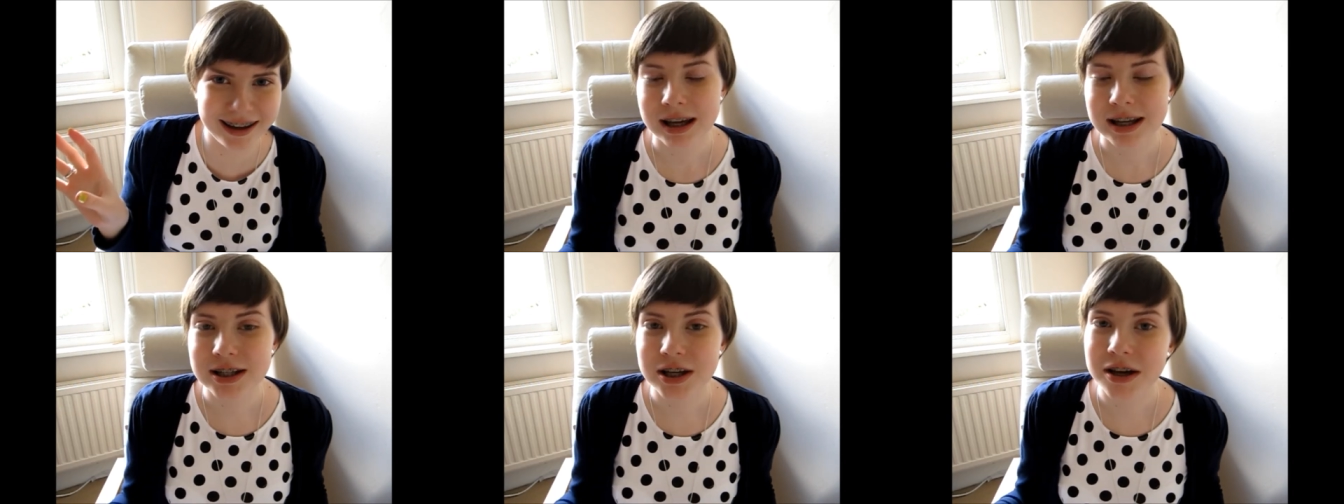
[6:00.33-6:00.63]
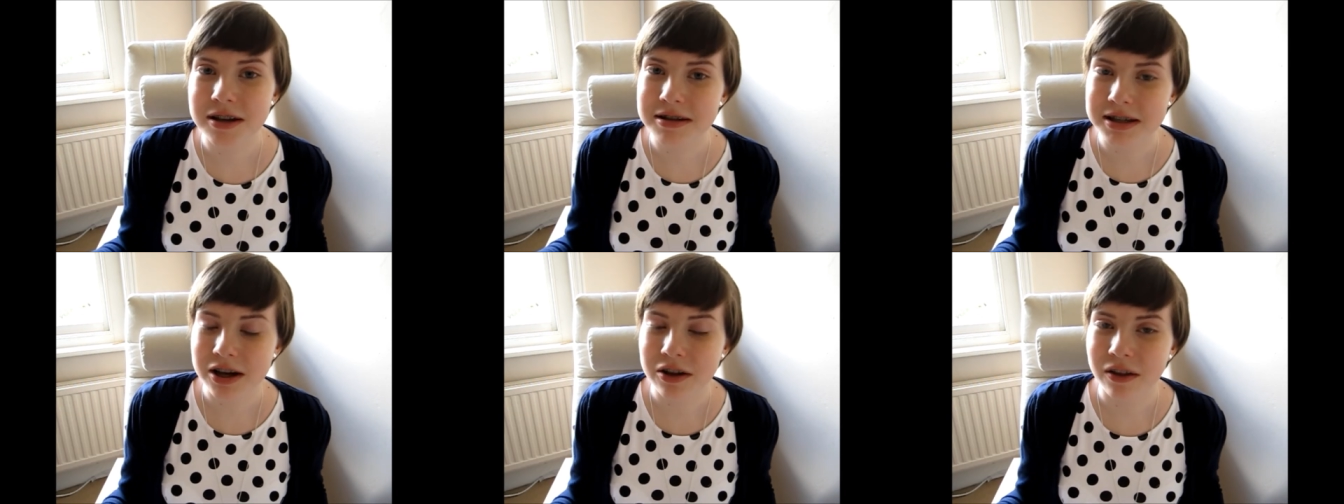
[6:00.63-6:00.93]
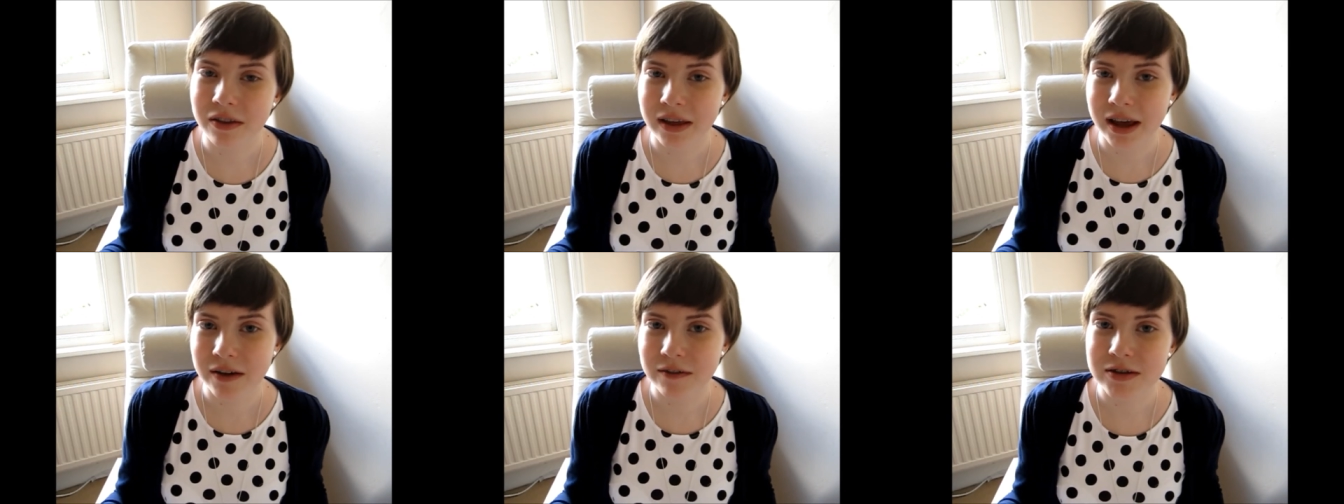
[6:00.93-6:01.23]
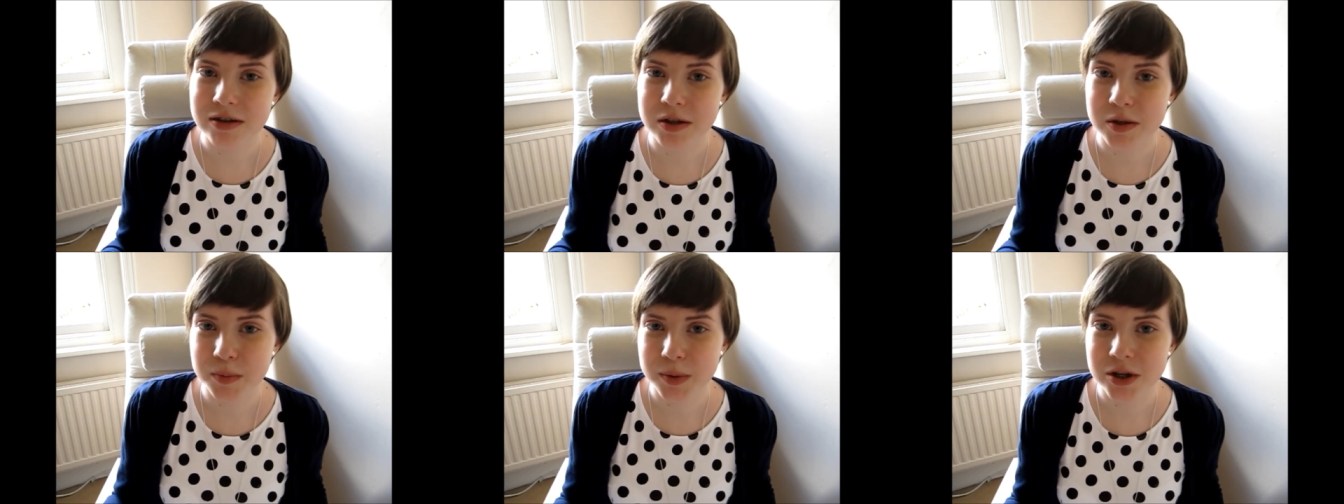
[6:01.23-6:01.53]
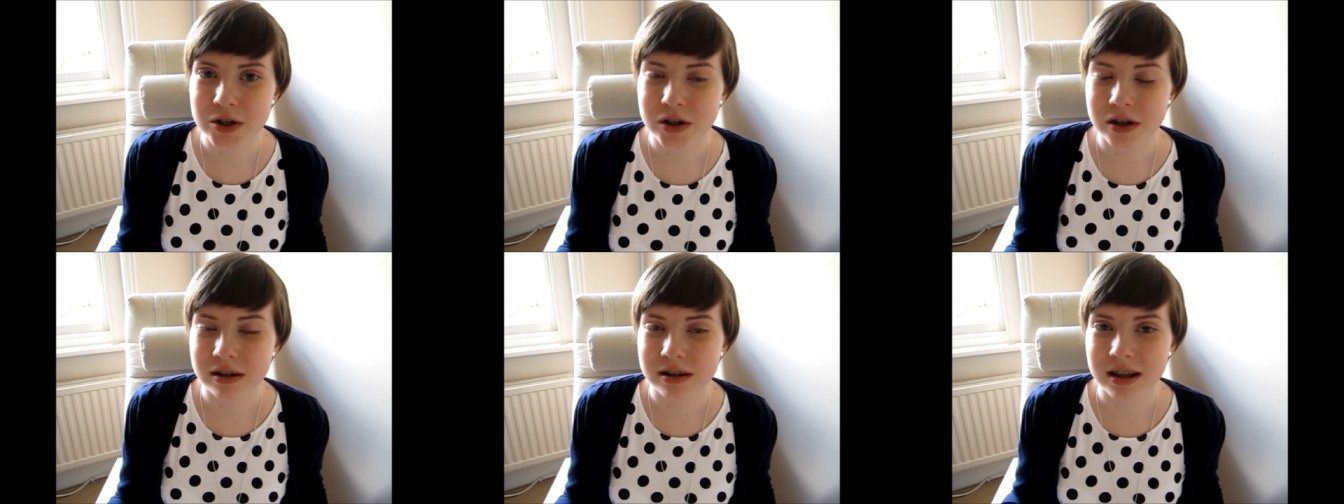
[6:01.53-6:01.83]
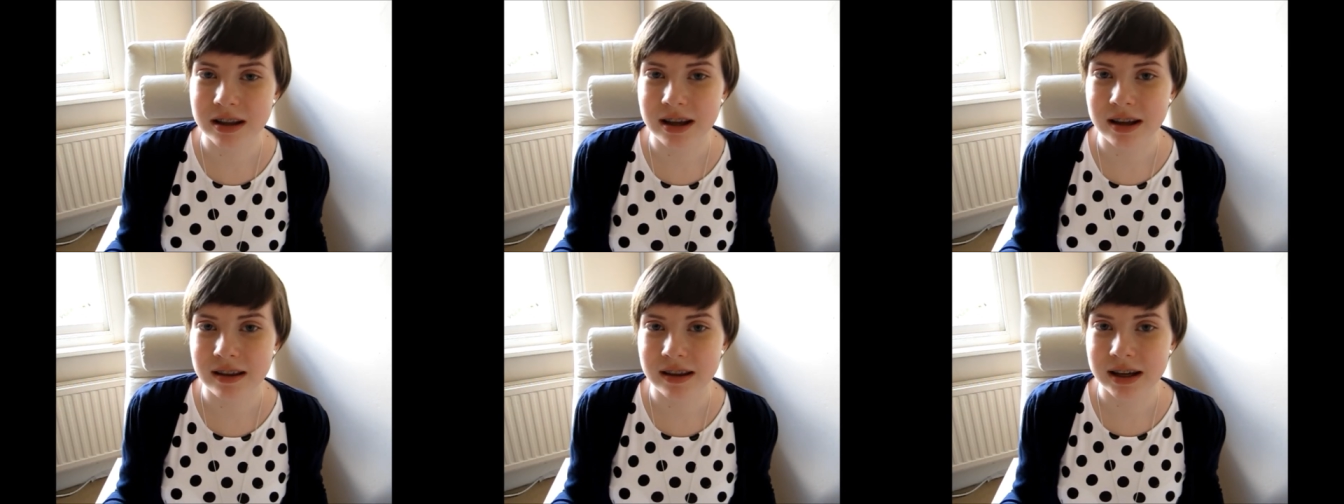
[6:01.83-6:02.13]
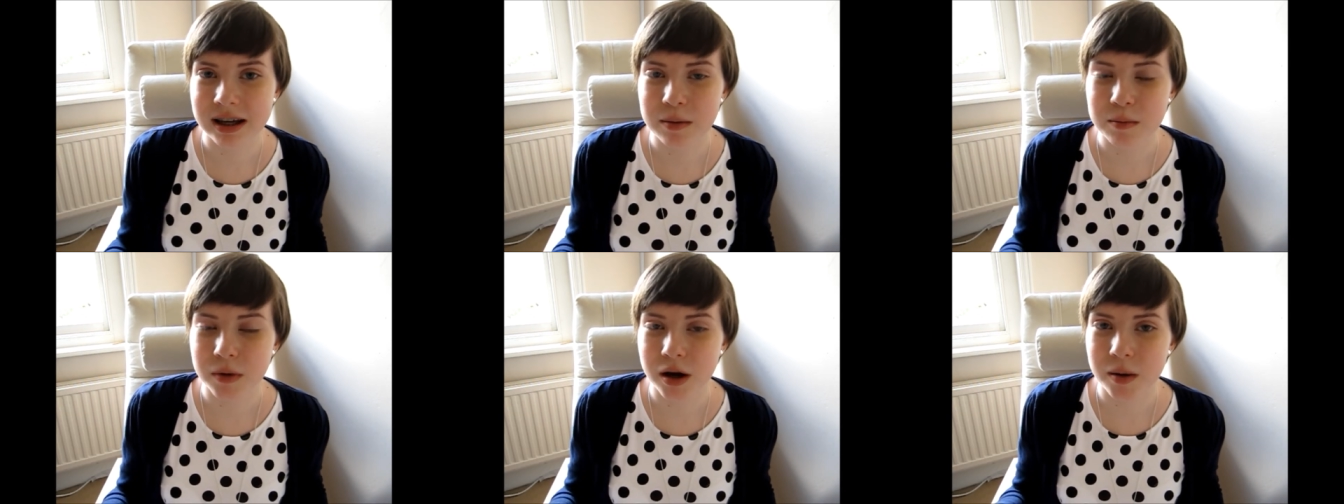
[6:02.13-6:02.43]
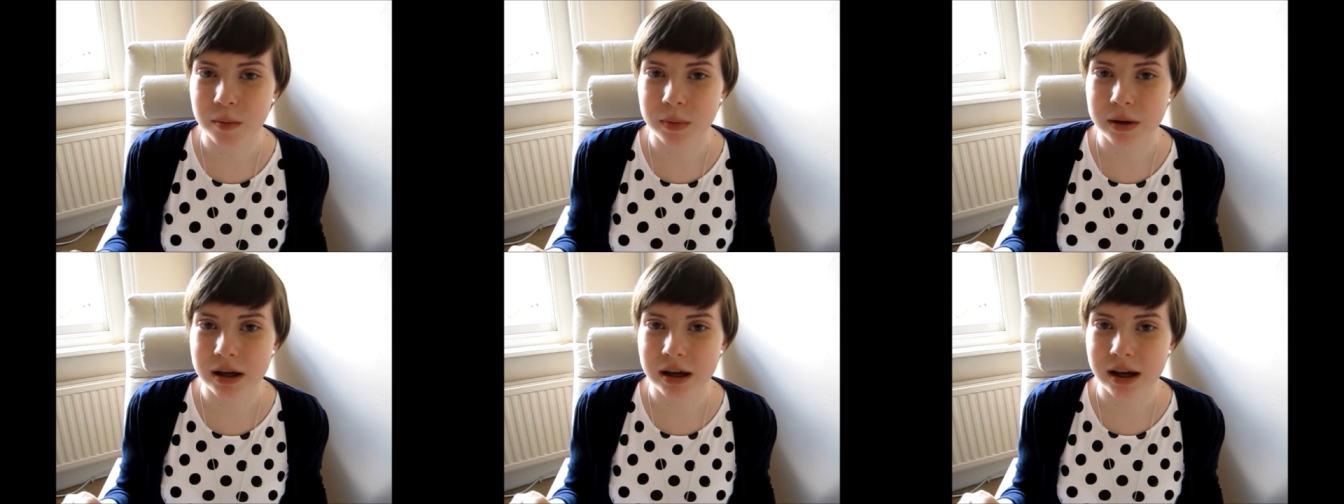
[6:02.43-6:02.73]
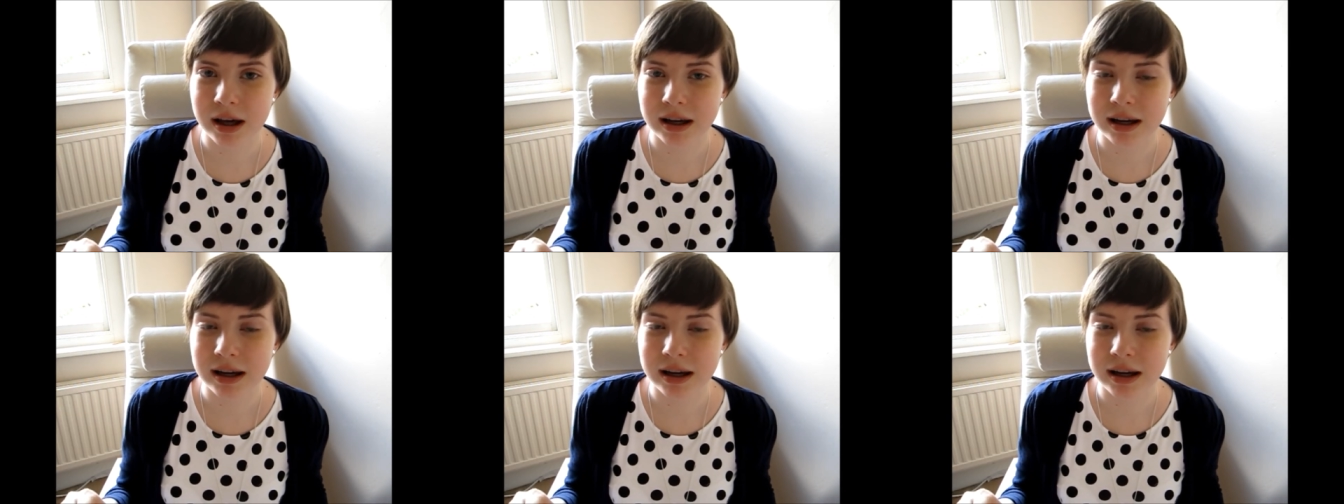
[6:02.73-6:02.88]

it turns out that they have a suspicion that they think it might be